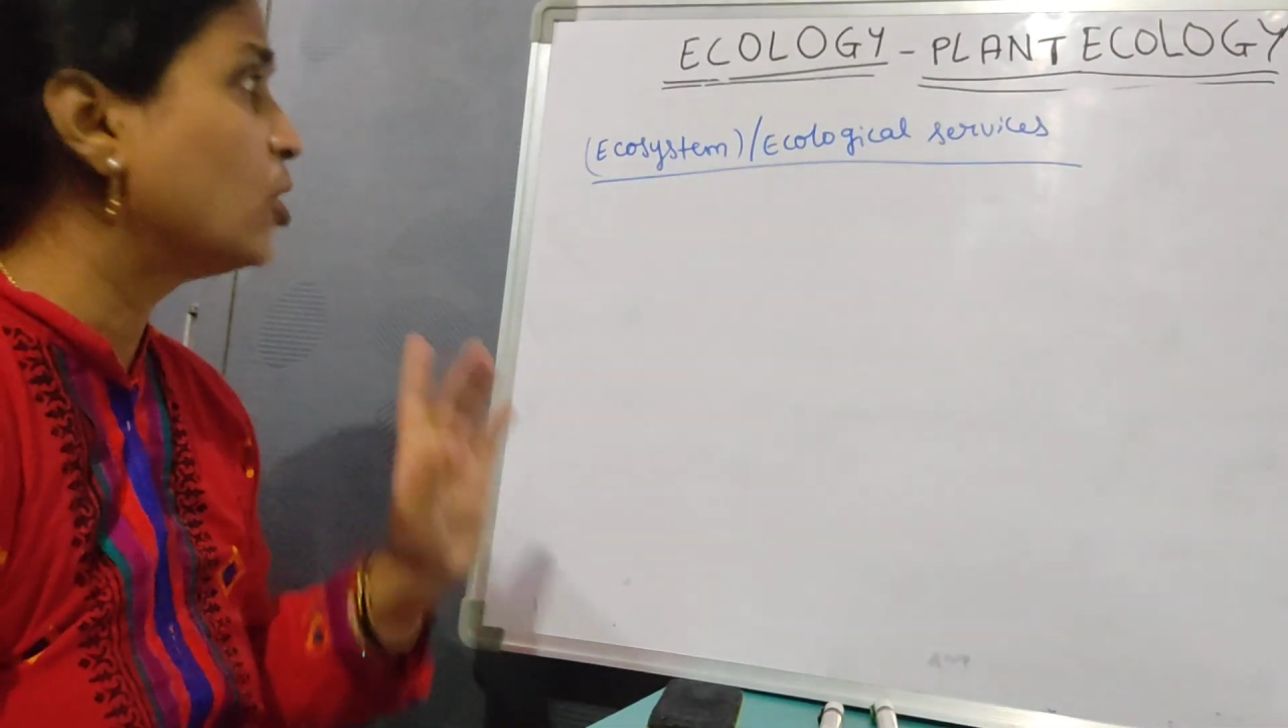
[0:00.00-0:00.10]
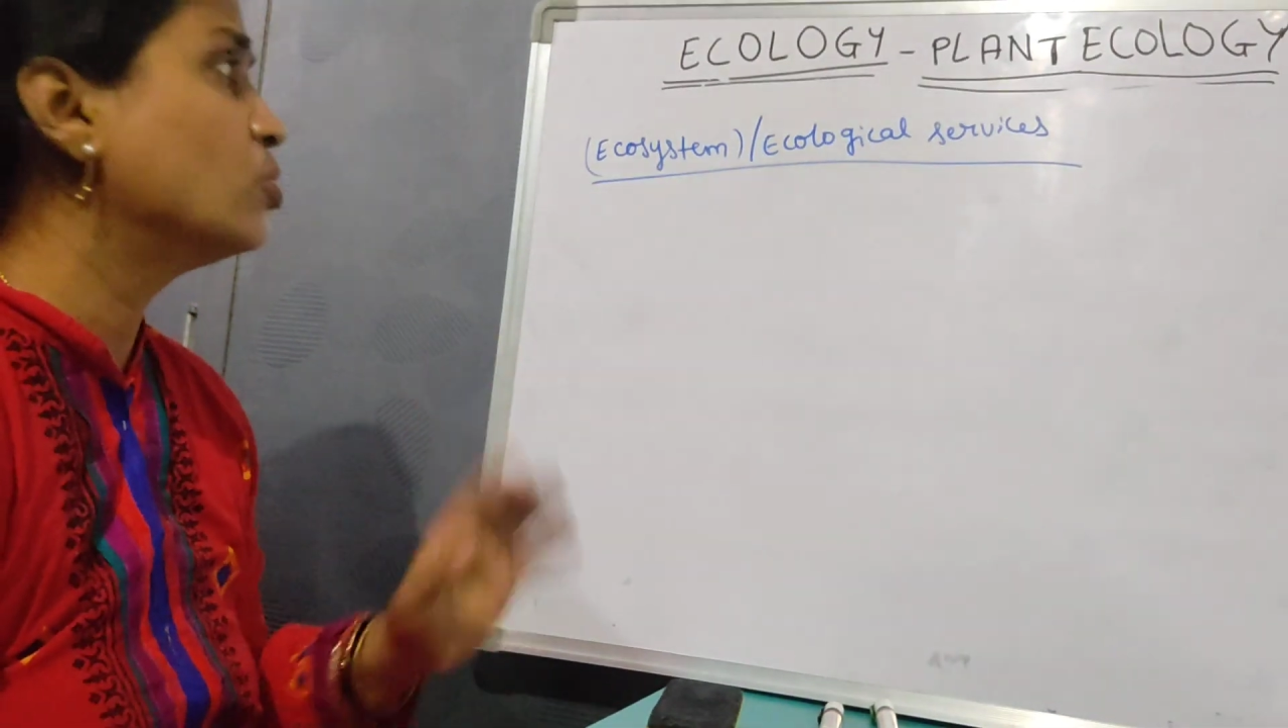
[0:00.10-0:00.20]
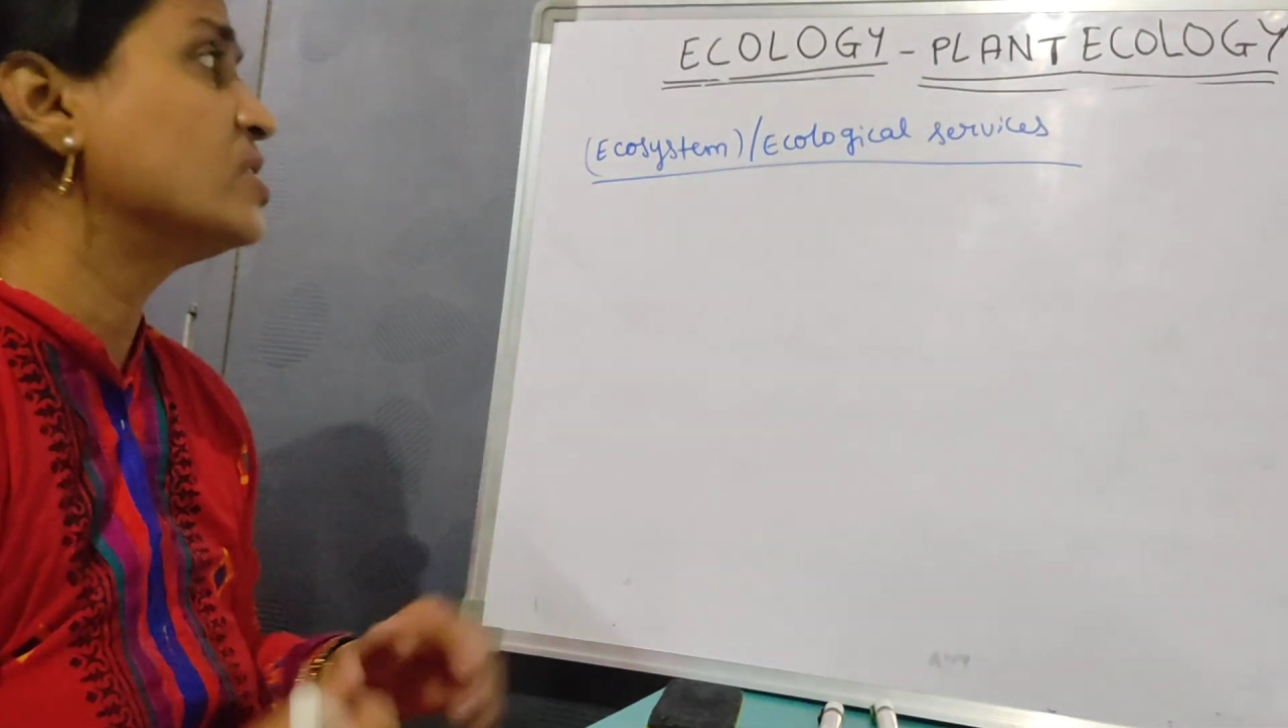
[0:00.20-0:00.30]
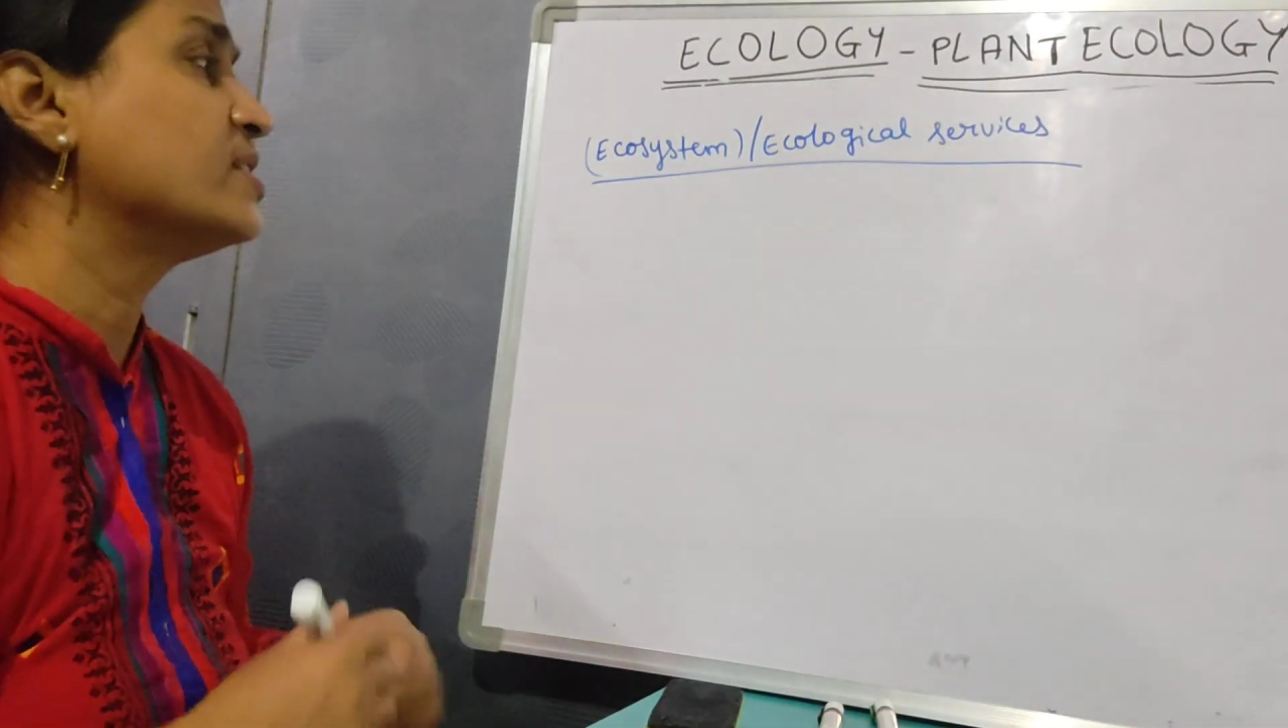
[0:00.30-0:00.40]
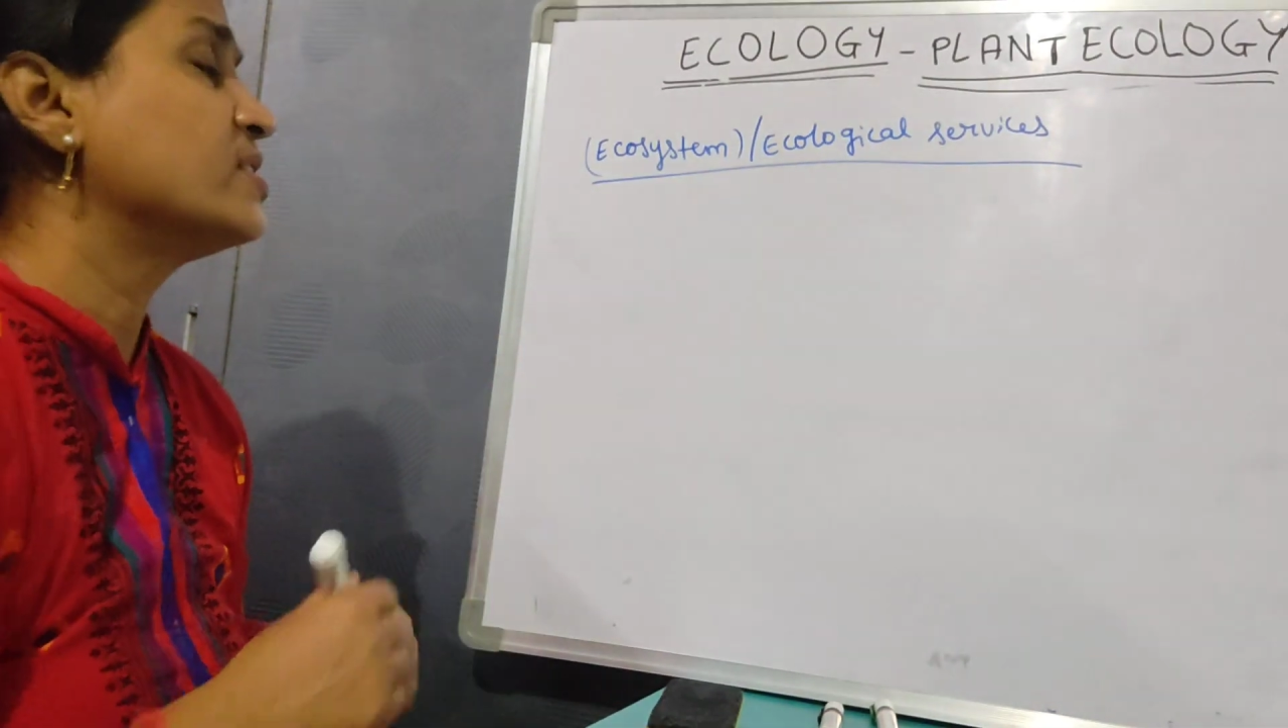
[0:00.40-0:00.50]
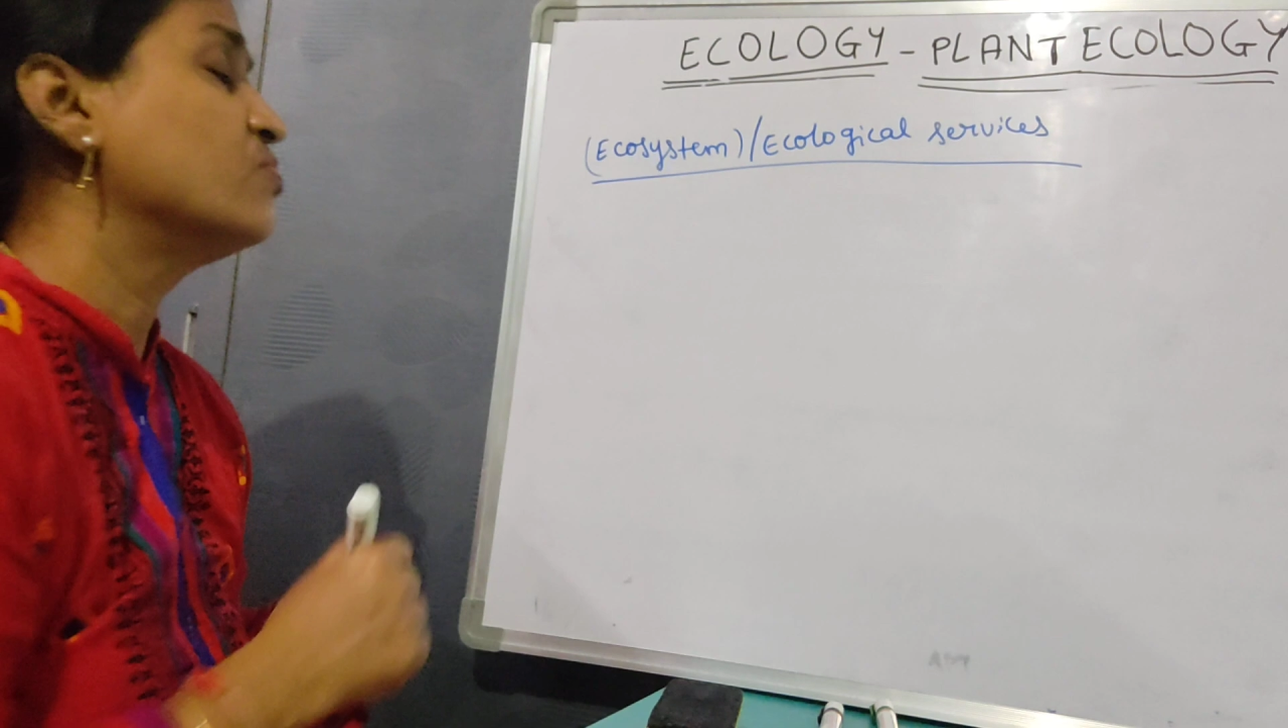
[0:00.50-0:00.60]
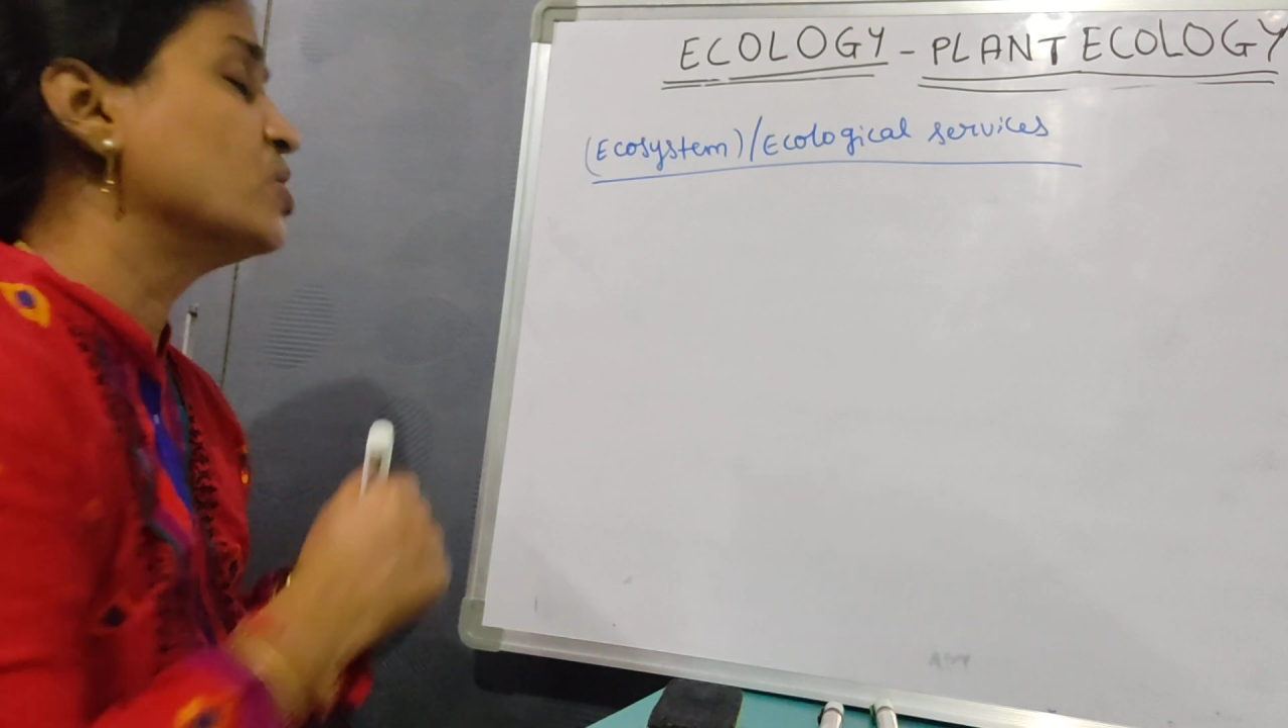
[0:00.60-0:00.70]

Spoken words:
ecosystem